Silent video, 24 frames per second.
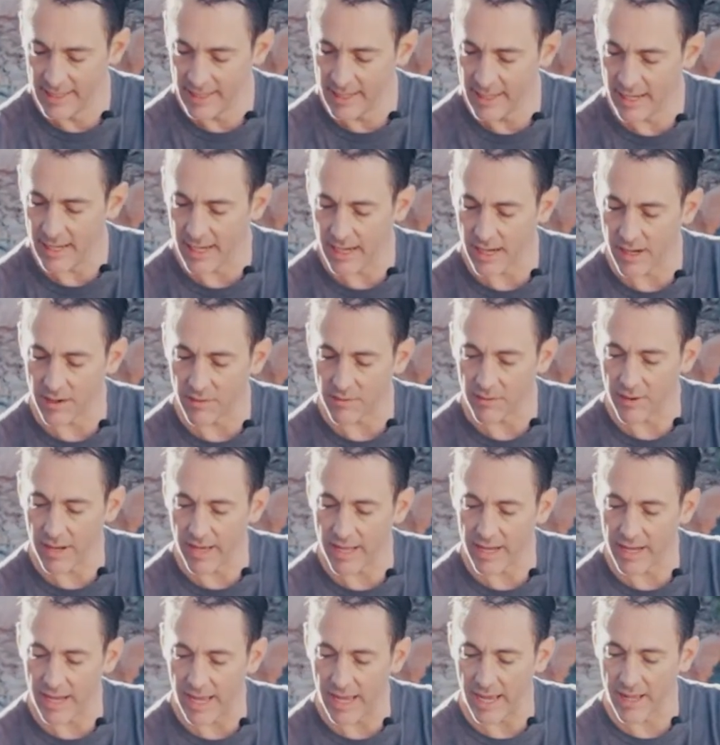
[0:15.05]

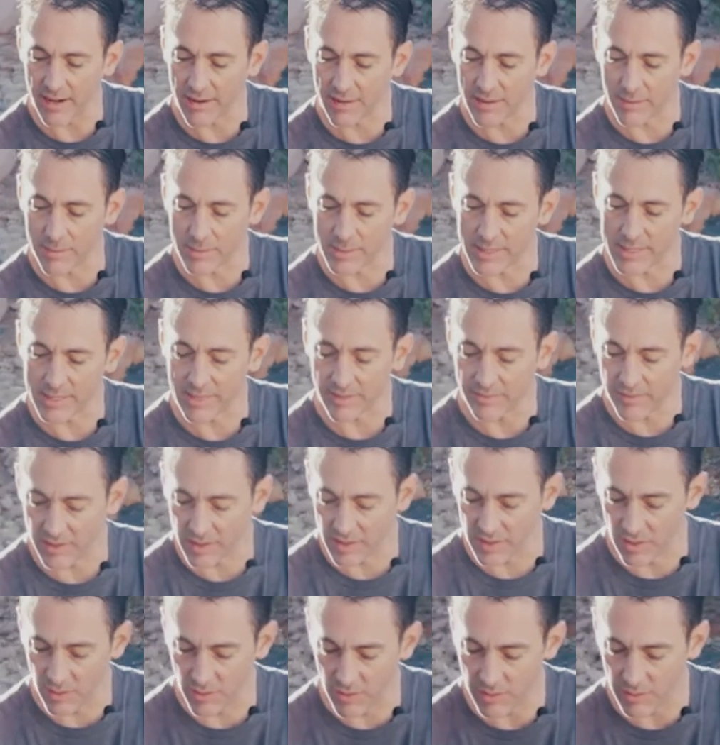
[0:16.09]
right out of the Pacific
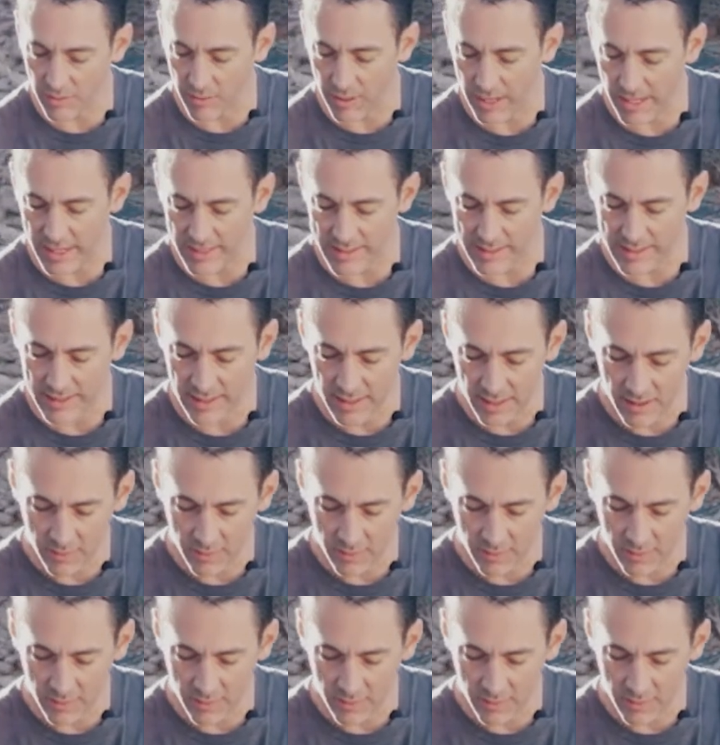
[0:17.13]
Northwest.